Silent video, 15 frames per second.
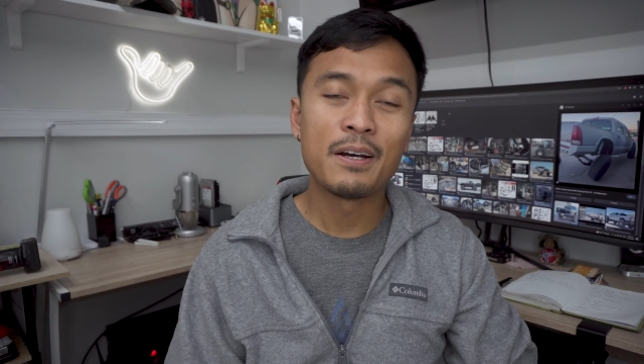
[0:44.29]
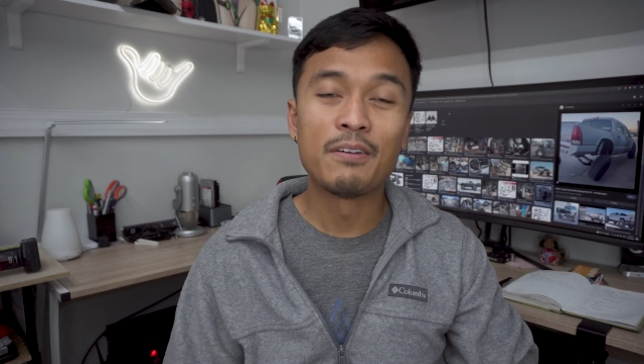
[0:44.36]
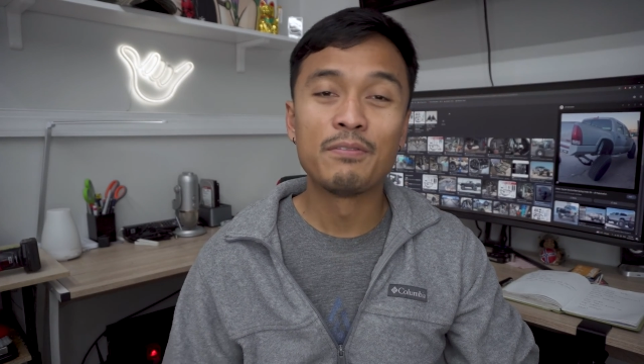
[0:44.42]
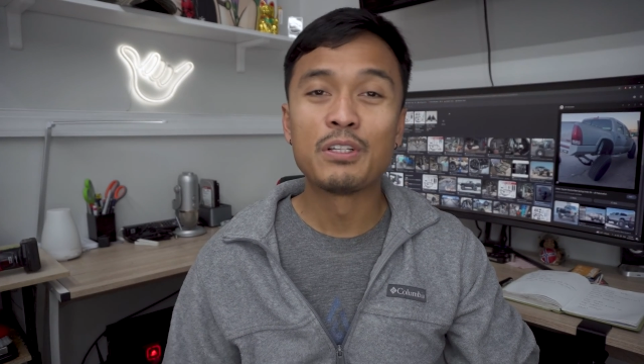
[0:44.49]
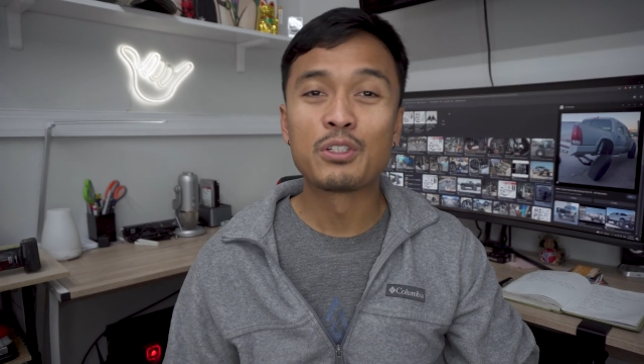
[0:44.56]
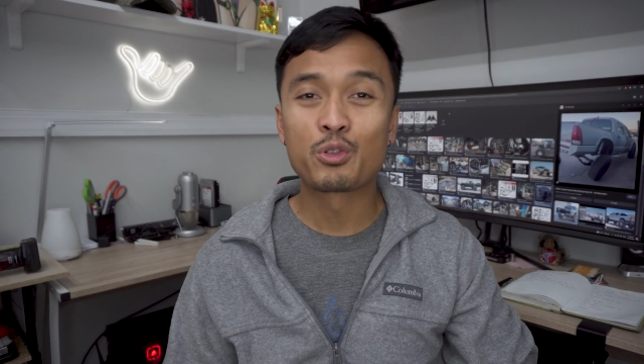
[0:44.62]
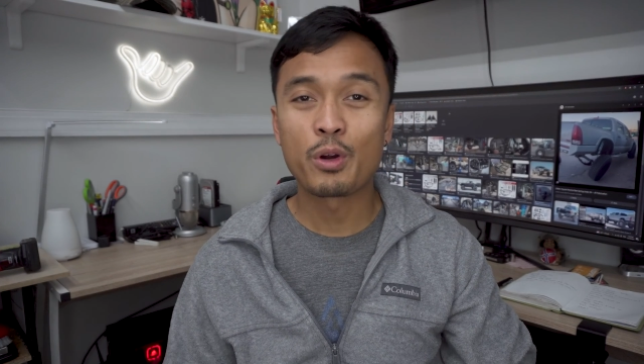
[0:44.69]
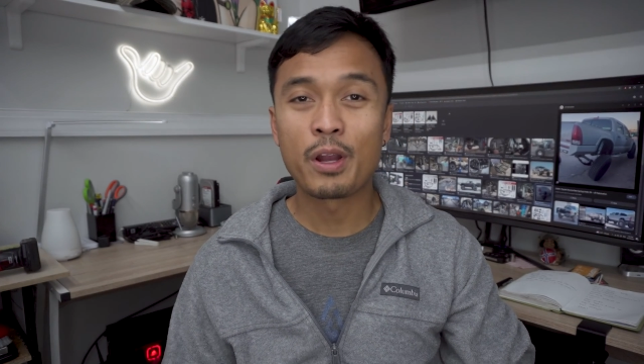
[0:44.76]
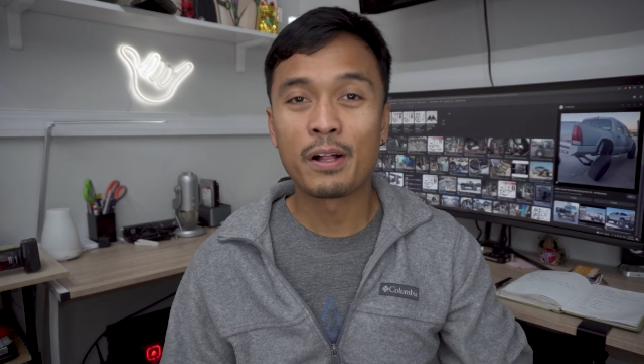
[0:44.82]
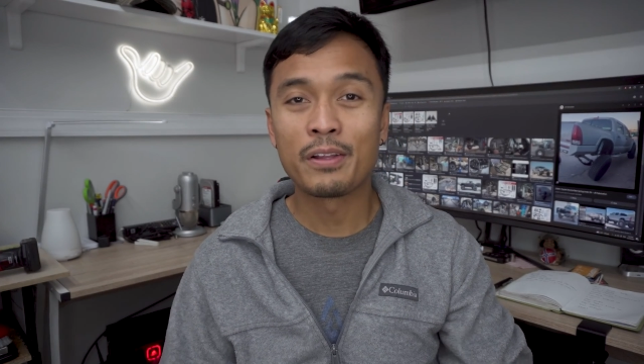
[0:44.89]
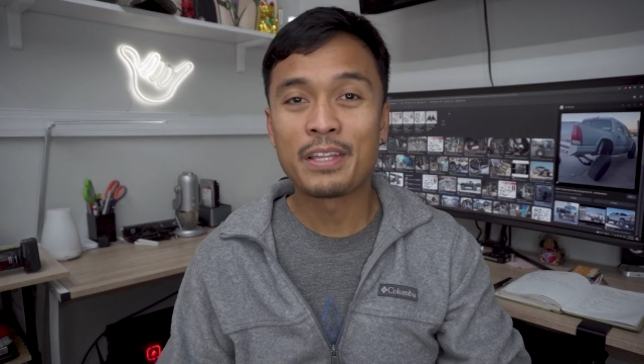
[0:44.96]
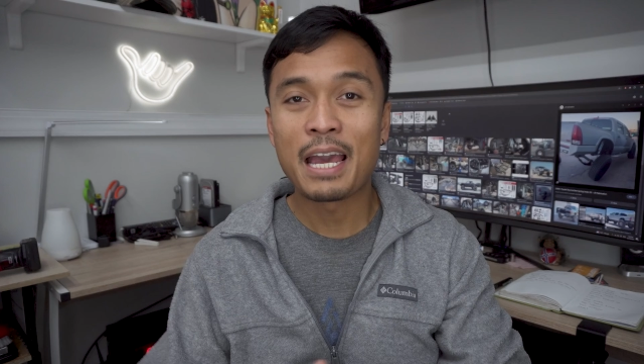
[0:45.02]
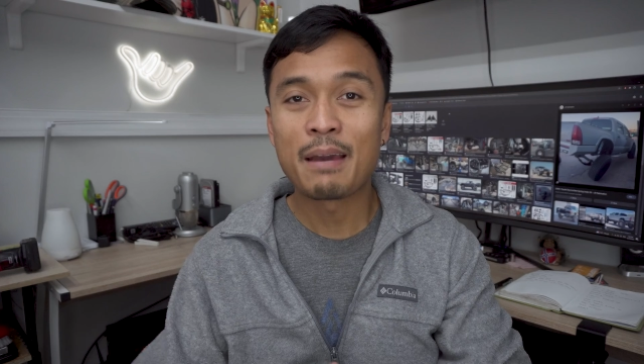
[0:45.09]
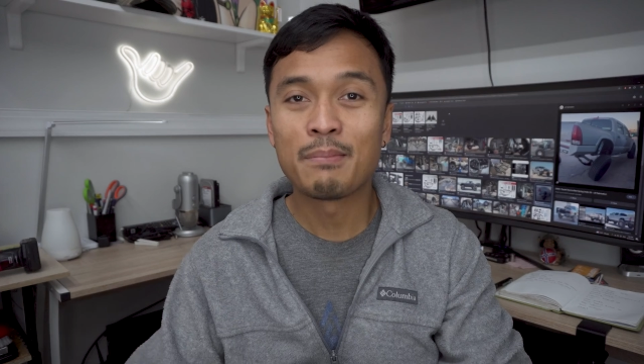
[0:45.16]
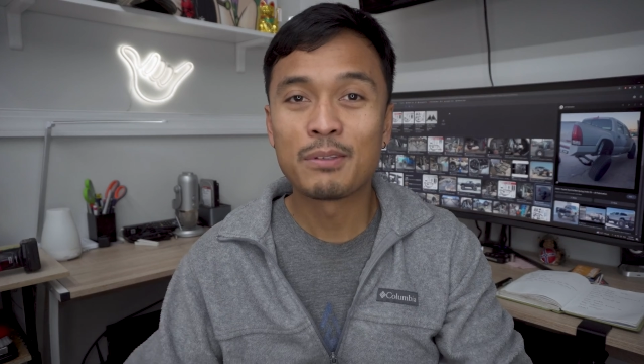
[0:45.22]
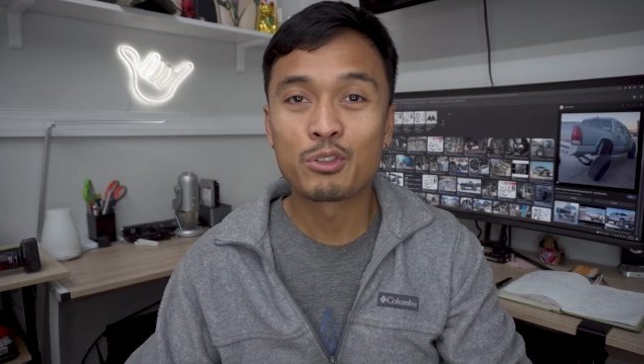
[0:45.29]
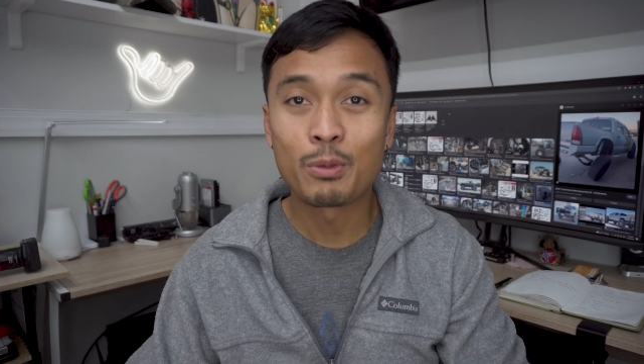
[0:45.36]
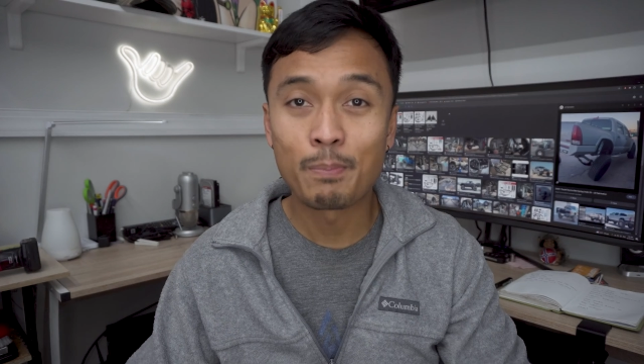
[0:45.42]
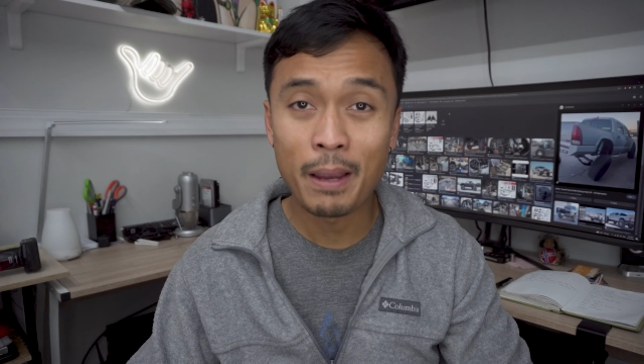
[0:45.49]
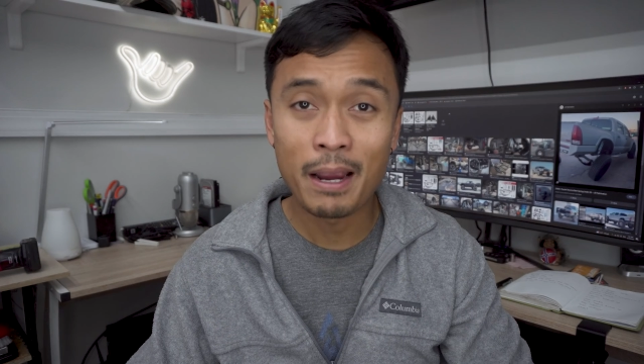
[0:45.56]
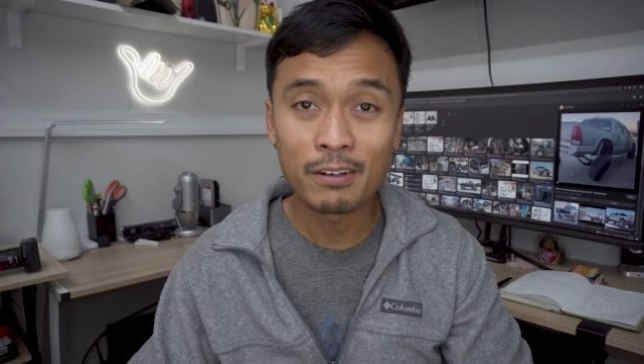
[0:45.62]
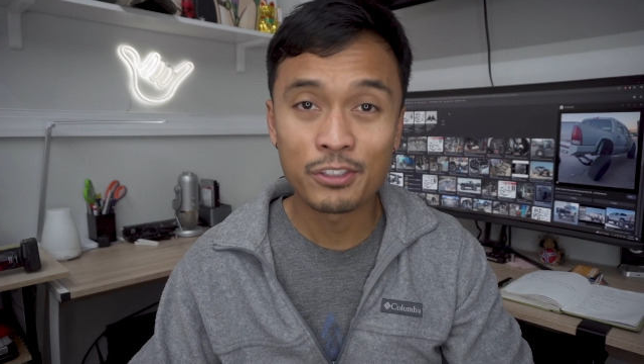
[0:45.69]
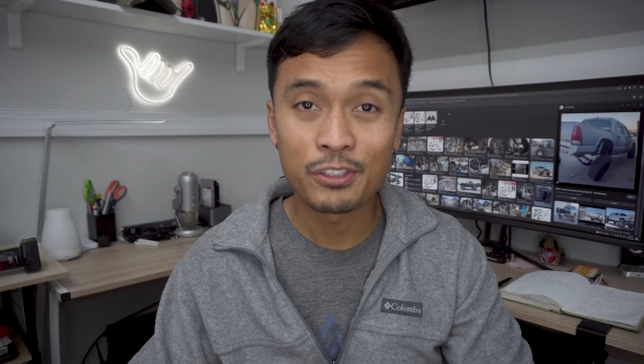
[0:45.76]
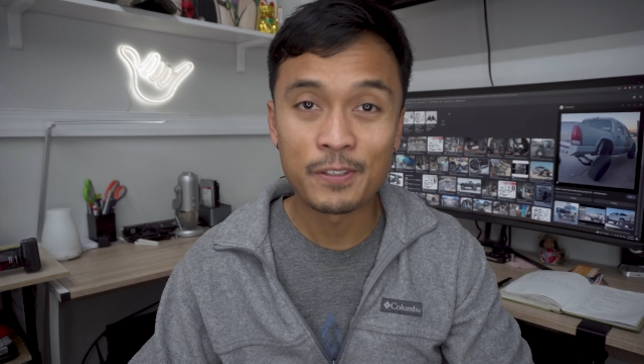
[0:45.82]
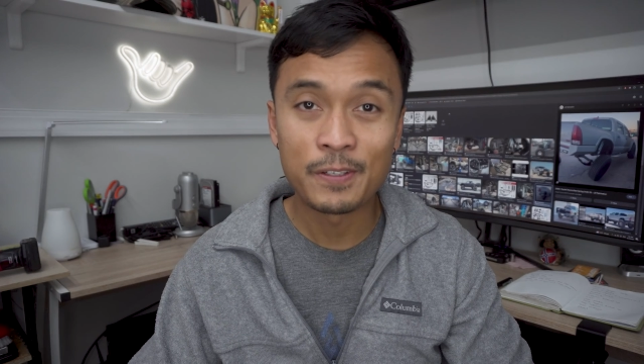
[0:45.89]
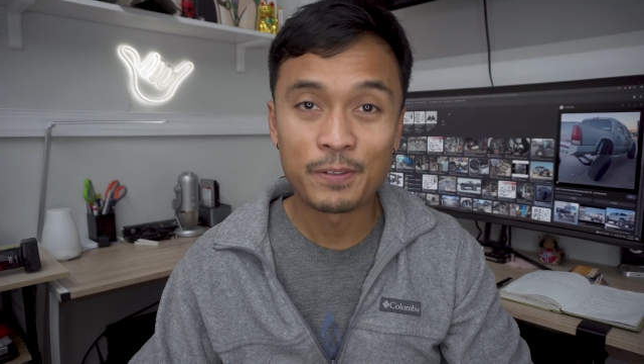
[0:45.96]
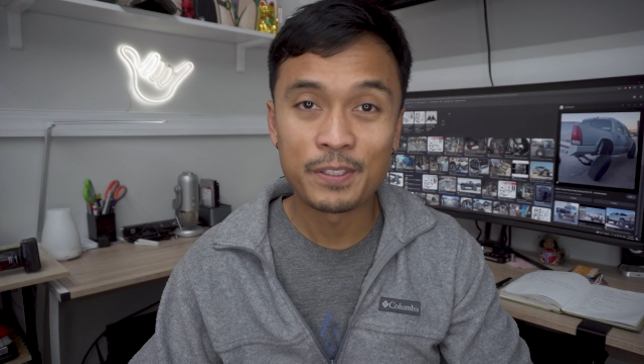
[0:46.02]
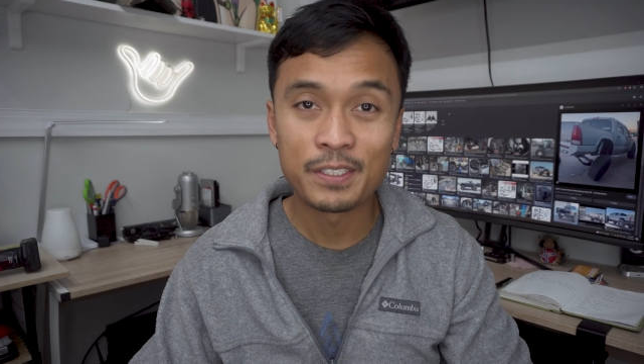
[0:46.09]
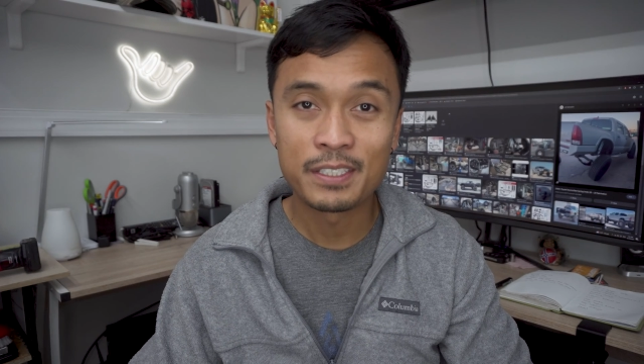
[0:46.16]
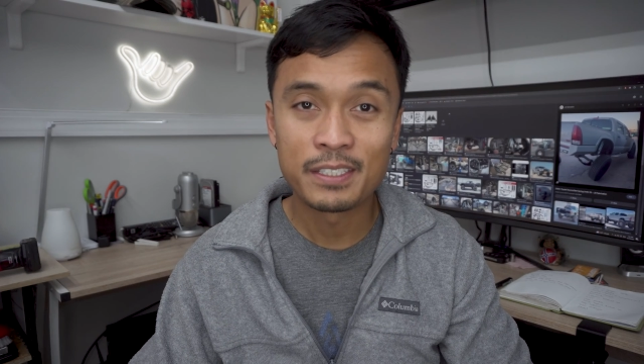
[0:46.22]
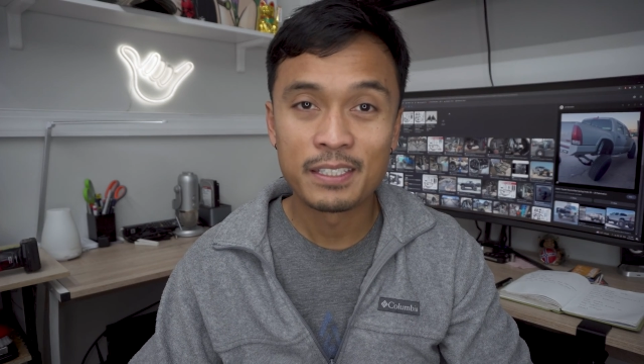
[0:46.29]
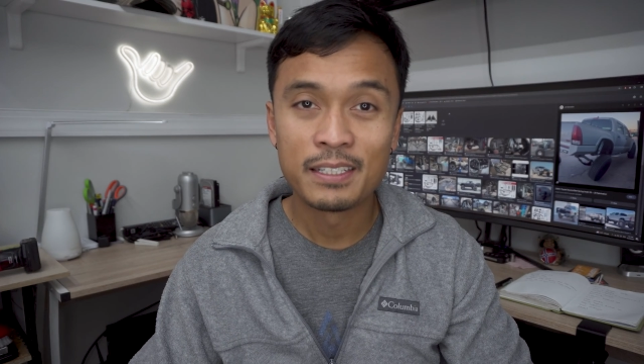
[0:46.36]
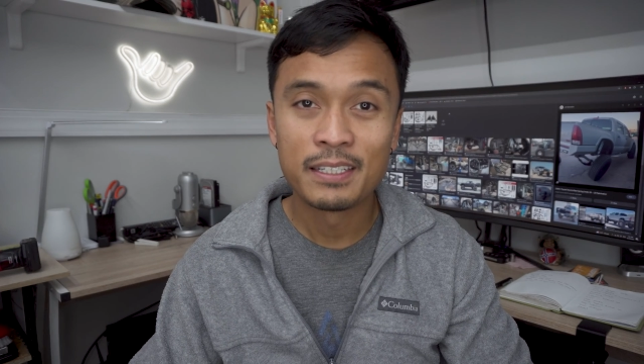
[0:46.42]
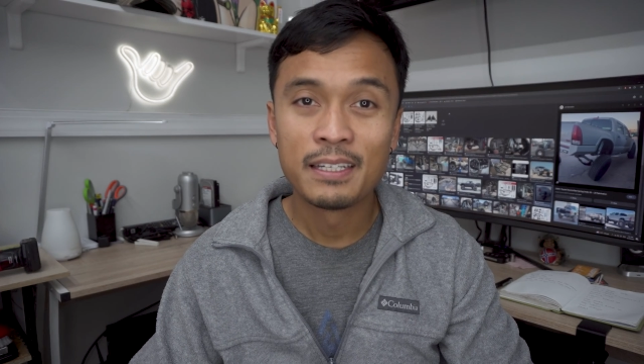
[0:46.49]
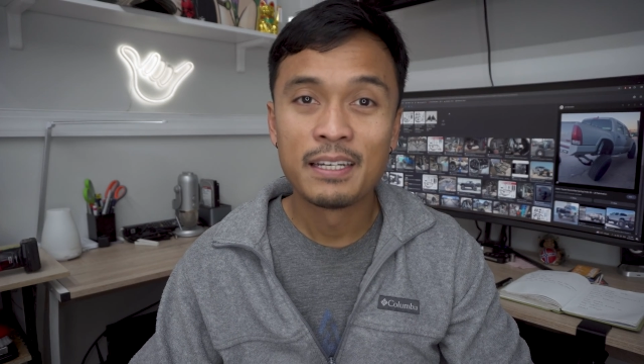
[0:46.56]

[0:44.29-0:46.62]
of the trail damage repair series